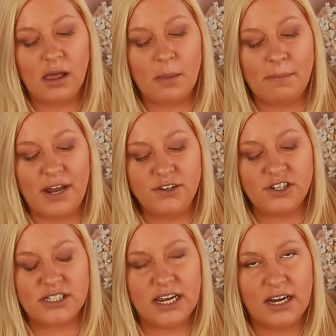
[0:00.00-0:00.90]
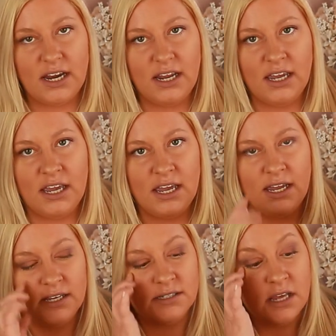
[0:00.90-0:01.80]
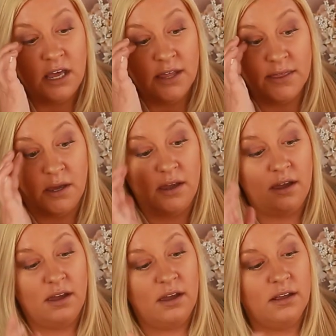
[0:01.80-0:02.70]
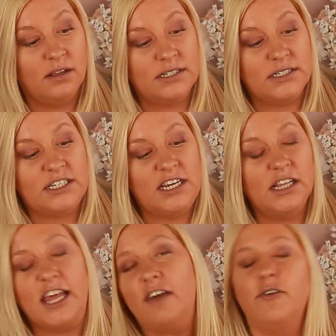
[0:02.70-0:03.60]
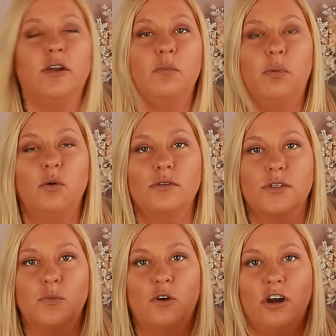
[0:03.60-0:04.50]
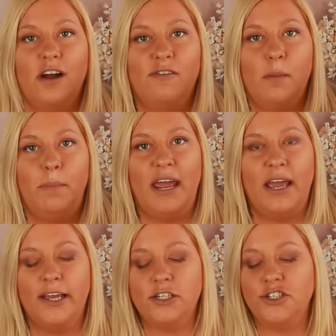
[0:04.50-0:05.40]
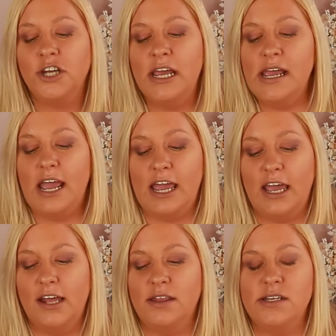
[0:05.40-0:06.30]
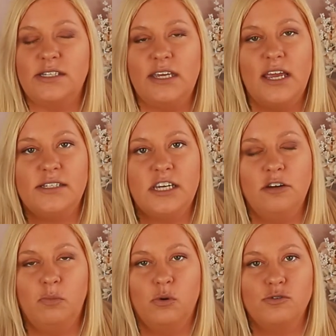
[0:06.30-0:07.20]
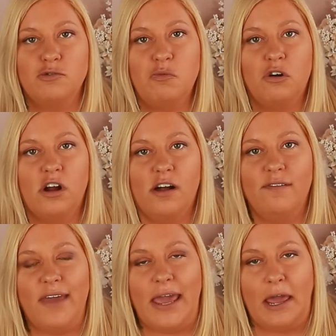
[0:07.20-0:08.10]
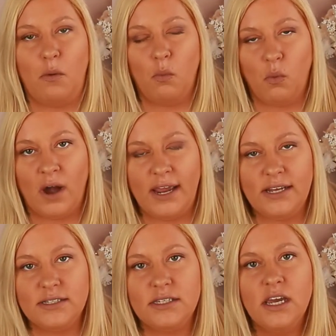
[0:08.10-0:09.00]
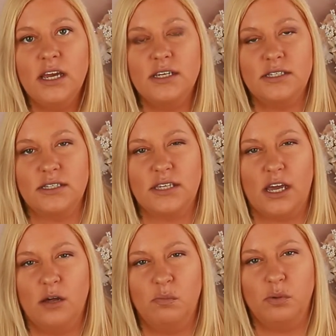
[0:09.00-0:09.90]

my understanding is the T11 pulls more of a beige and the T18 pulls more of a white because it's like a